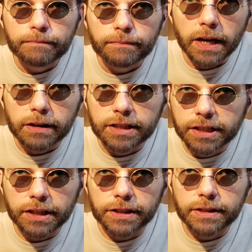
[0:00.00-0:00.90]

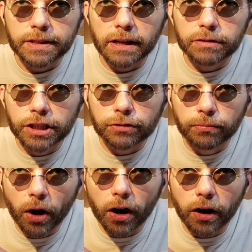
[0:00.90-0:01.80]
That was just
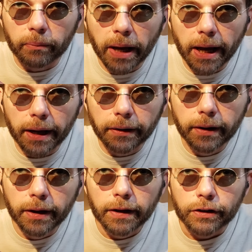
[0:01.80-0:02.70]
wrong, man.
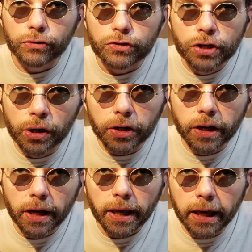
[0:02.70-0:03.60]
You took
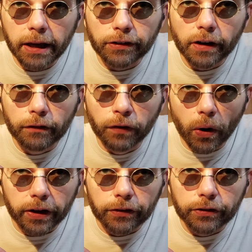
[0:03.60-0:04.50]
his
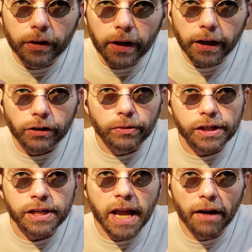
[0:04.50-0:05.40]
voice, and you
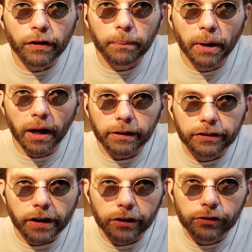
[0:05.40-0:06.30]
never
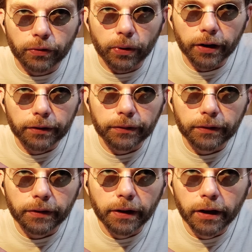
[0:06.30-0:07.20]
apologized
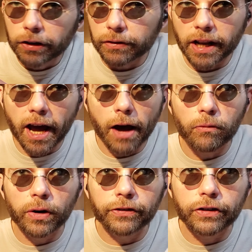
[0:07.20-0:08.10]
for it. Not
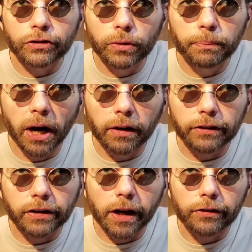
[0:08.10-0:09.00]
once did you
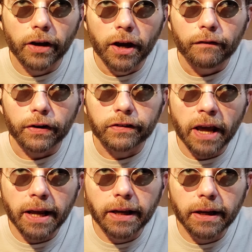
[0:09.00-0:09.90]
apologize for
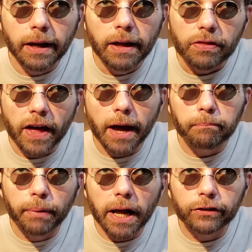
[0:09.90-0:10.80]
taking that
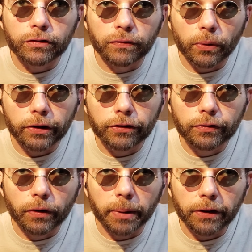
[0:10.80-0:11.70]
bot's voice
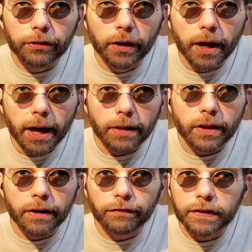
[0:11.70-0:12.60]
from us. And
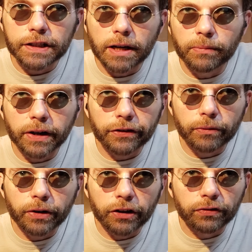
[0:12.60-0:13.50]
then for some reason,
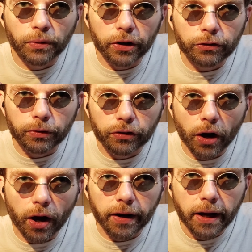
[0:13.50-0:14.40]
when his voice was
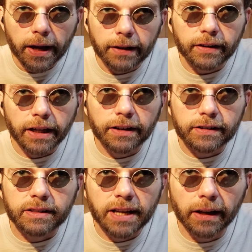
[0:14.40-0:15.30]
gone, it's like his
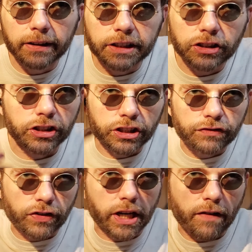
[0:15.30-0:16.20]
intelligence just
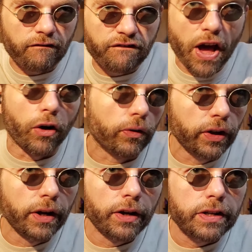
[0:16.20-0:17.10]
freaking fell
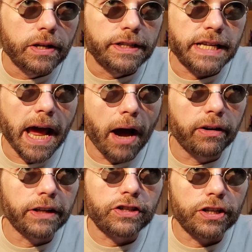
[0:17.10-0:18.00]
down
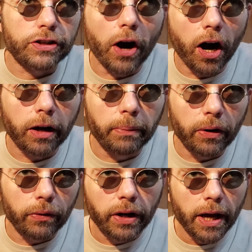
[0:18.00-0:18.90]
into dog
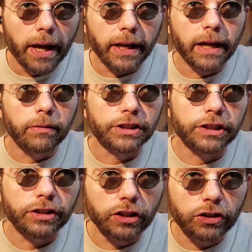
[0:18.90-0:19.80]
mode. And he was
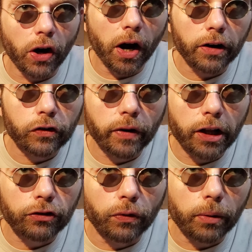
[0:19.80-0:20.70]
just a dog
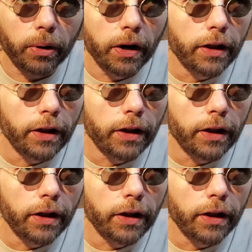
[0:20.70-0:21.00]
transformer.